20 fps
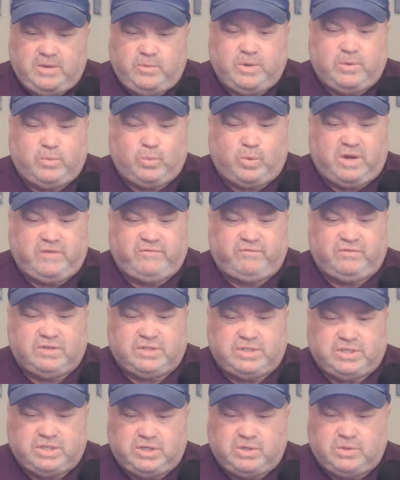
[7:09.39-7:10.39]
Went one for
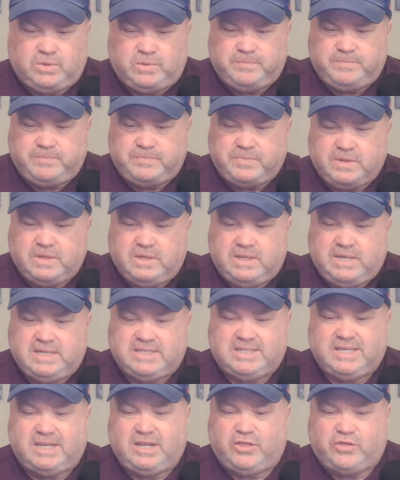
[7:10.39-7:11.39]
two.
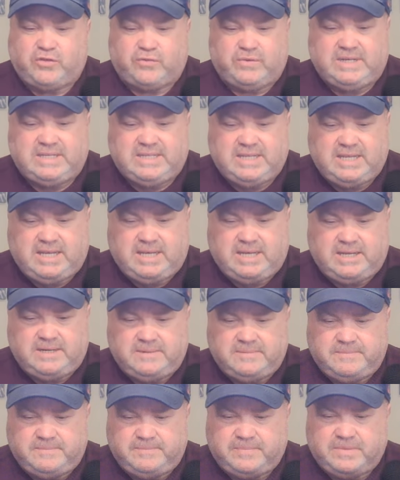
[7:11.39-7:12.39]
He's hitting 310.